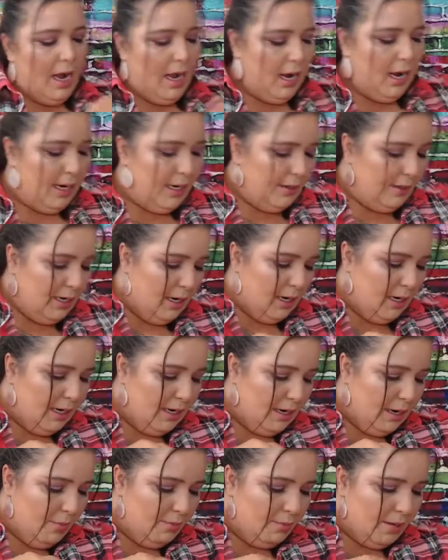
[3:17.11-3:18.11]
And
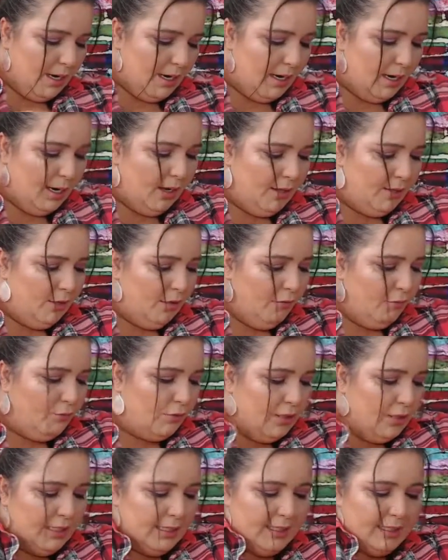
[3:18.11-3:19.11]
then my other
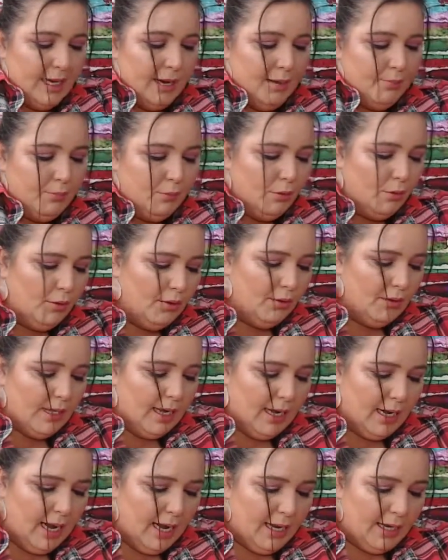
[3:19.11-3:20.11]
free sample
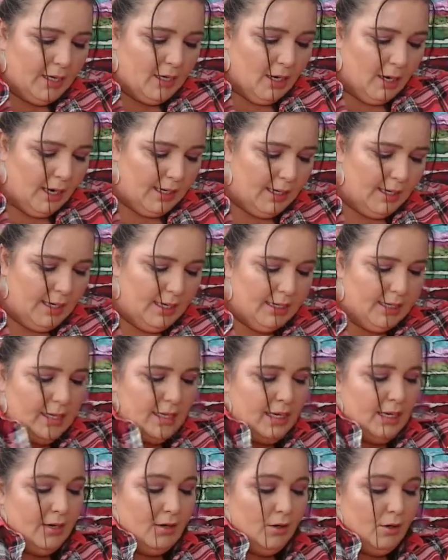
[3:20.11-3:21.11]
that I got in
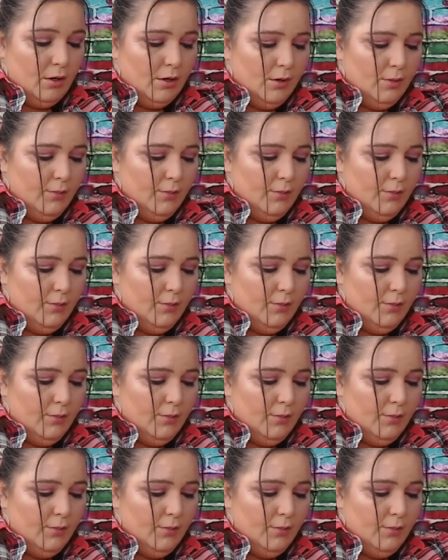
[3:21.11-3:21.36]
here